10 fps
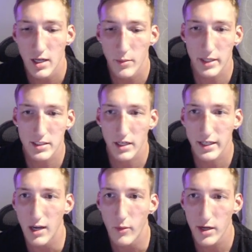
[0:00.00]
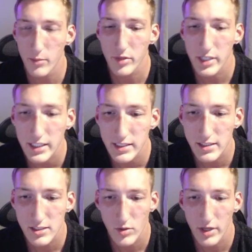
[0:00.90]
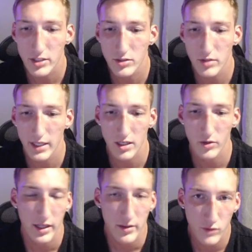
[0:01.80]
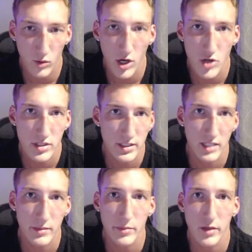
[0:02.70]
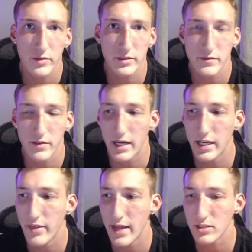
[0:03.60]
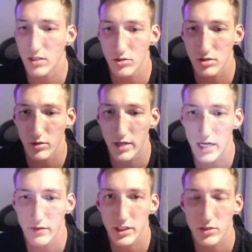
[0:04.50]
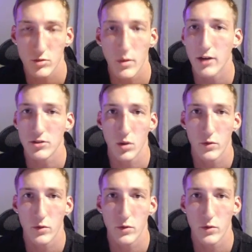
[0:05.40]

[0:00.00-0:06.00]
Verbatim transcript: But uh, yeah, it went up pretty easy, so I knew like, okay, the 400 is going to be perfectly fine, and that's also kind of a huge milestone for